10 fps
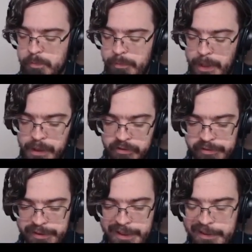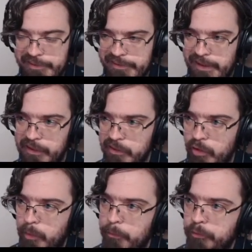but it's a
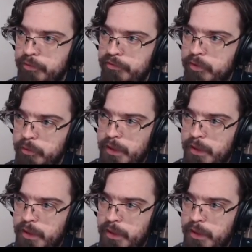lot more difficult.